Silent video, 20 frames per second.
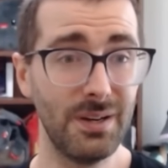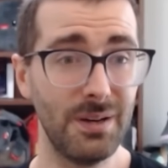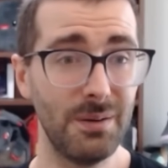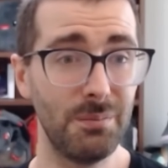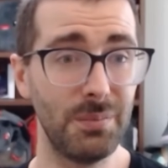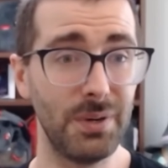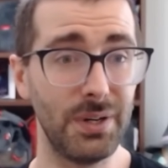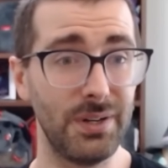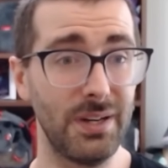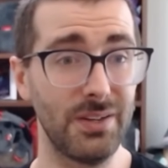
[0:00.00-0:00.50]

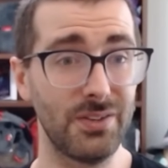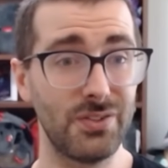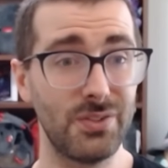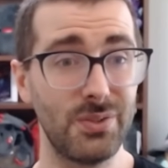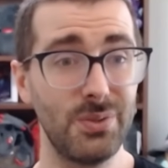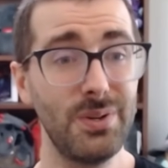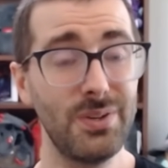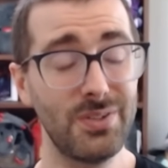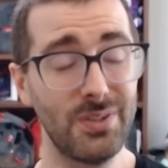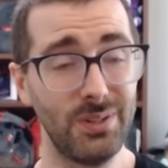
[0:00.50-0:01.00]
But as
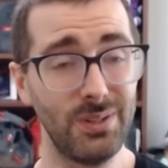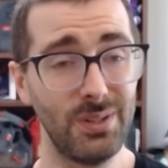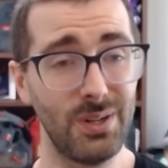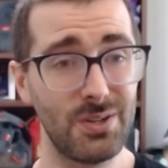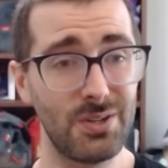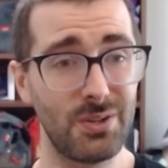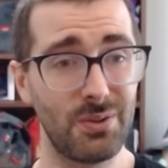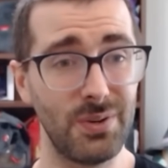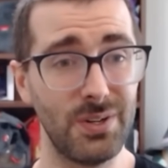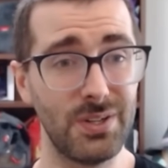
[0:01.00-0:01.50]
soon as a
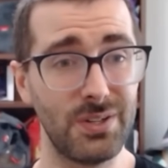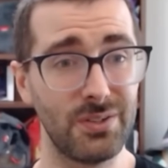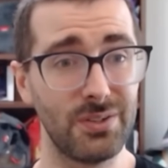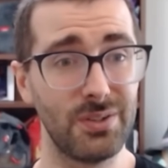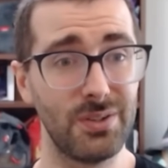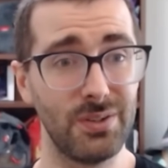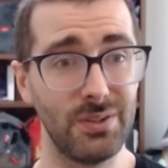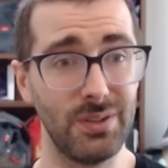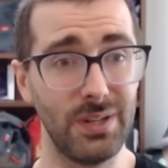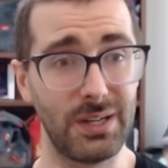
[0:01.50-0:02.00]
large
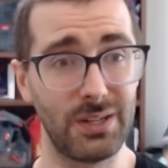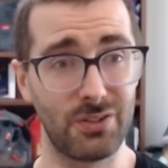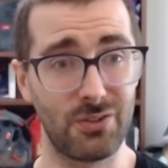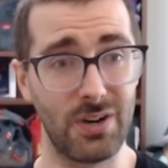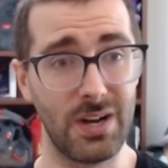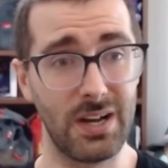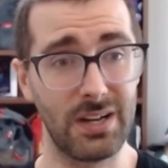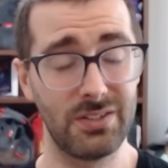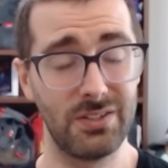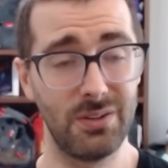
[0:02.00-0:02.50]
creature like
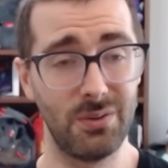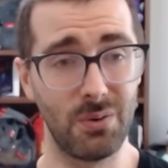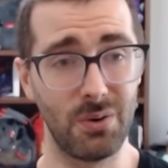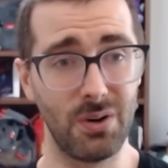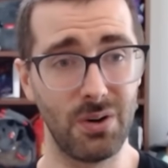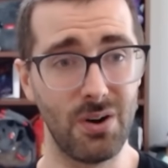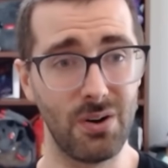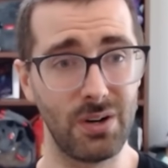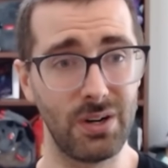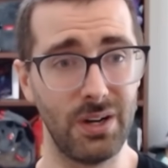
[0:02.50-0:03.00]
Atraxa
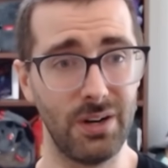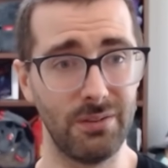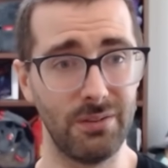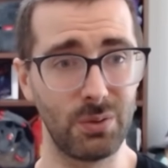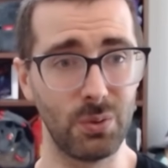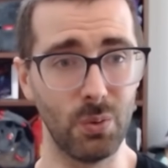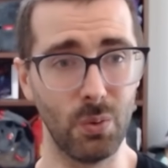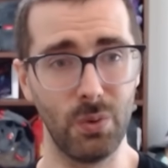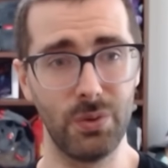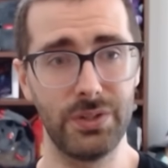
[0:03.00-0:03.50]
or Archon of
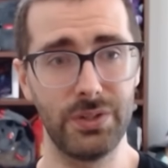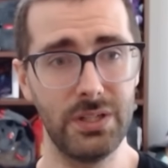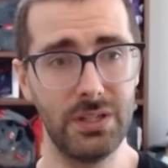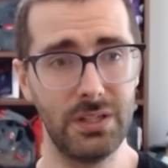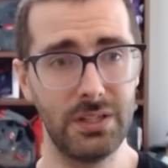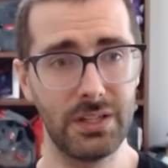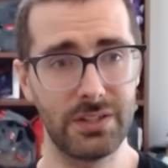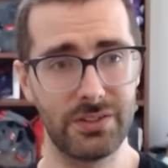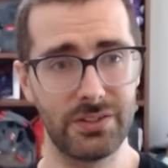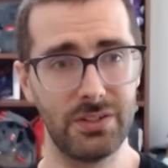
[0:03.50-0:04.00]
Cruelty
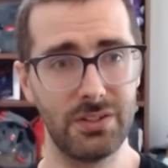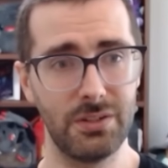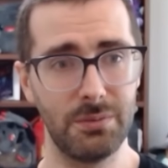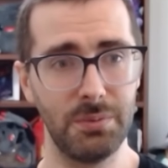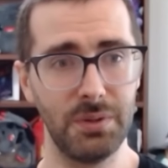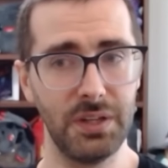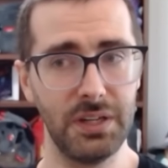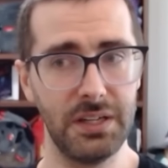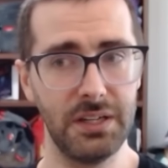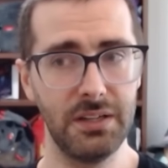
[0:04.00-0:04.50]
gets into
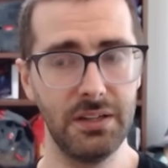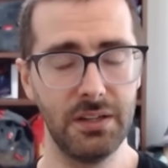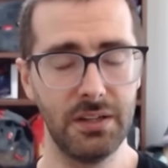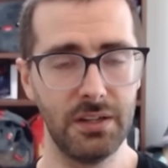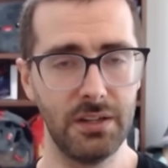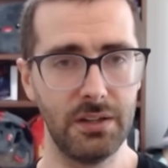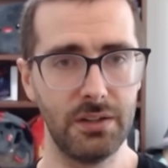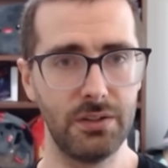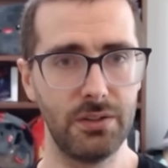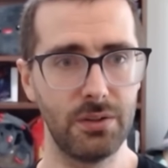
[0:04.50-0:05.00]
play,
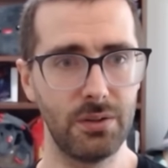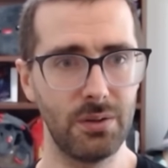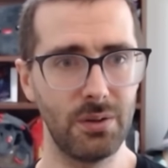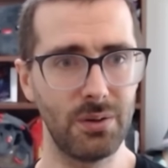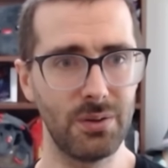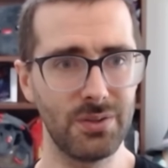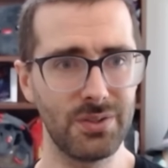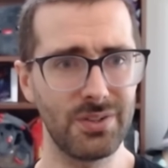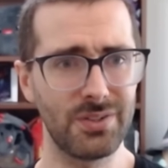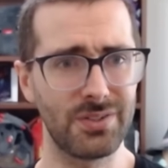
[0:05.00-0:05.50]
your
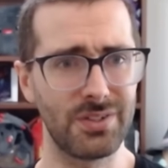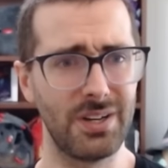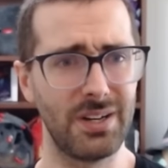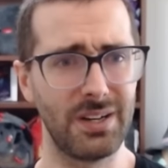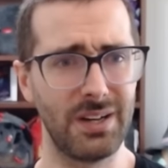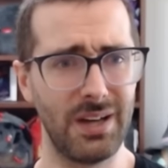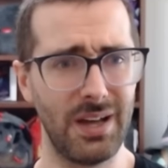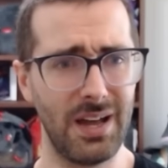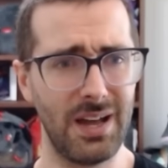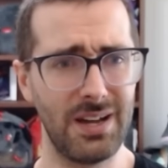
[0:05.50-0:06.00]
Urza
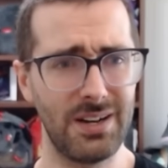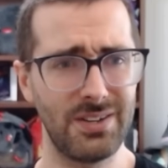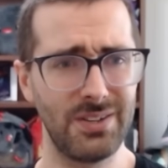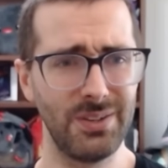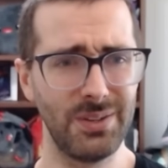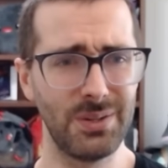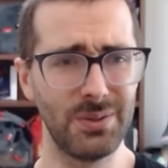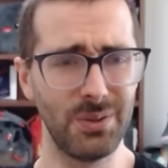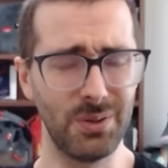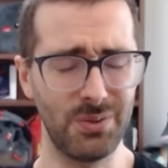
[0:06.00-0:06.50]
Saga
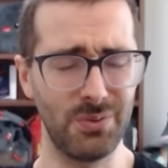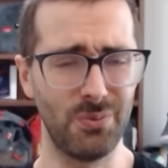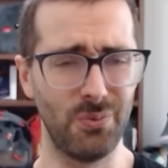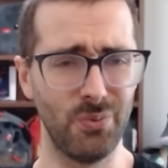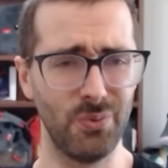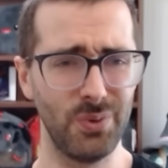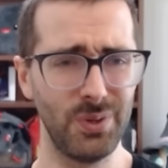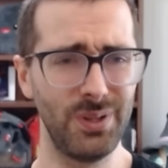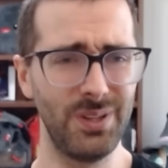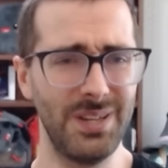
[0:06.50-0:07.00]
actually looks
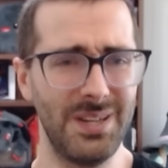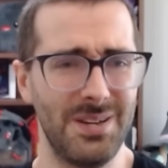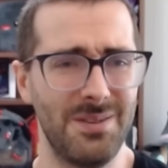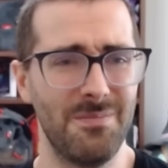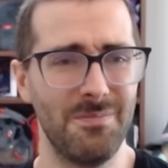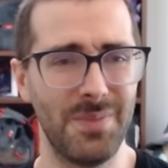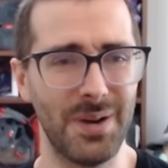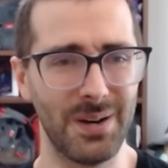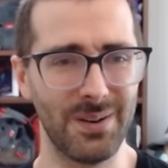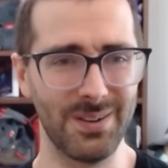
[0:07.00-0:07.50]
really
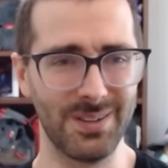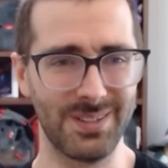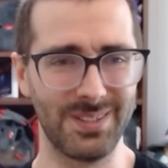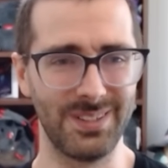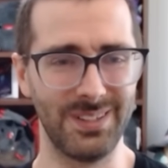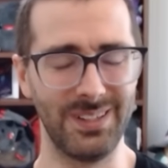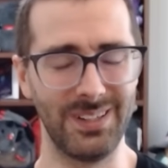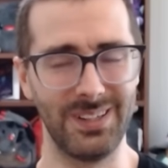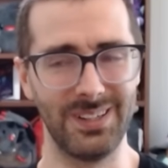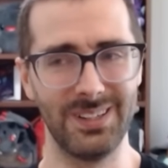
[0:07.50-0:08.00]

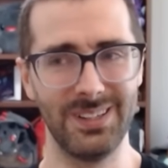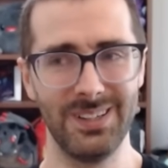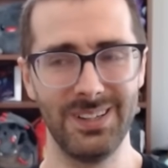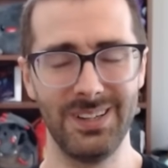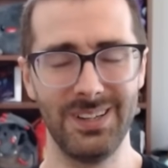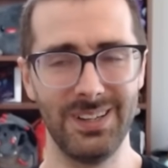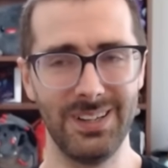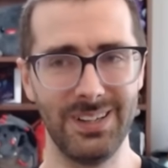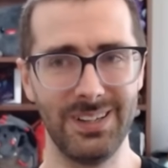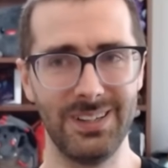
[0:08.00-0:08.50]
embarrassing
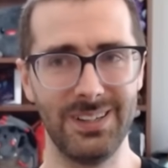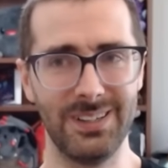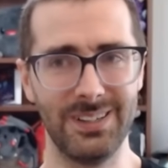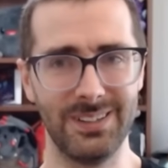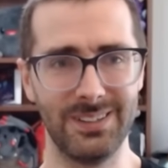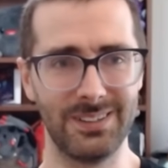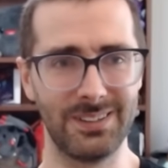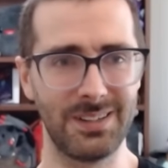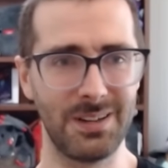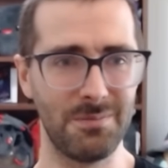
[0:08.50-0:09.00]

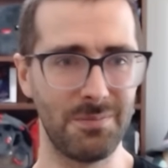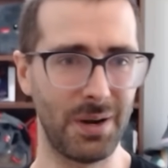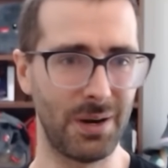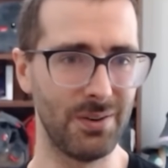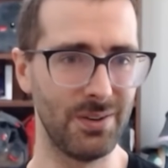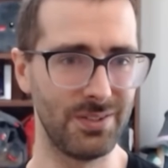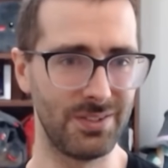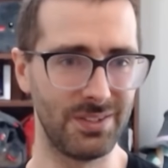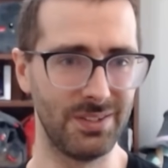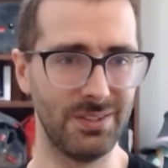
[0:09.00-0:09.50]
in
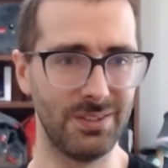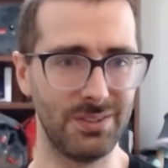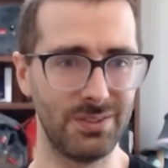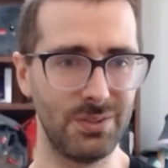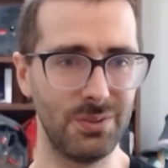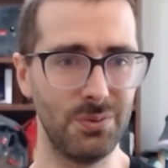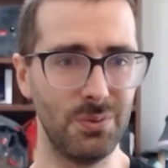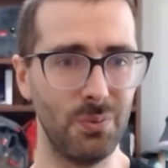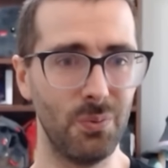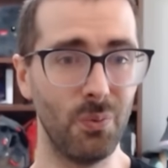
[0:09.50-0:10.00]
comparison
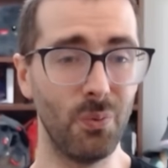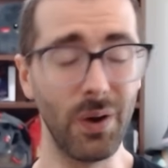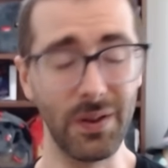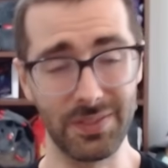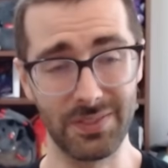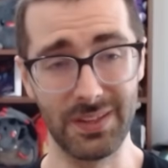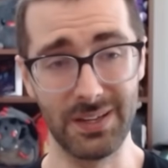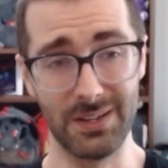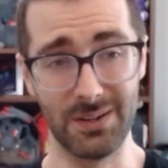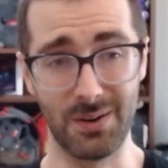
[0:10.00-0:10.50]
to
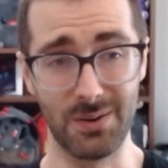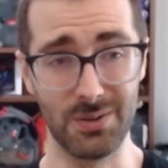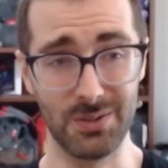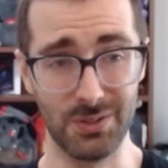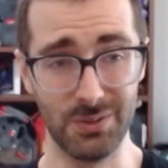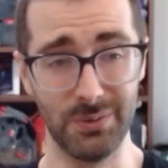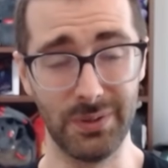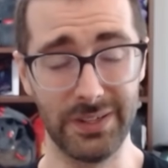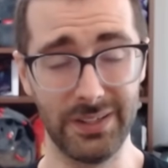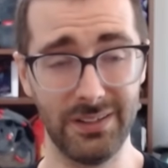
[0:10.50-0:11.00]
what they are
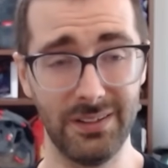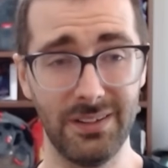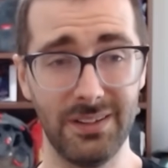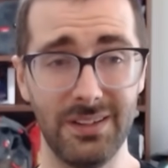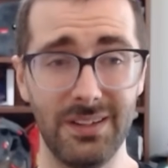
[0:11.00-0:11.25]
doing.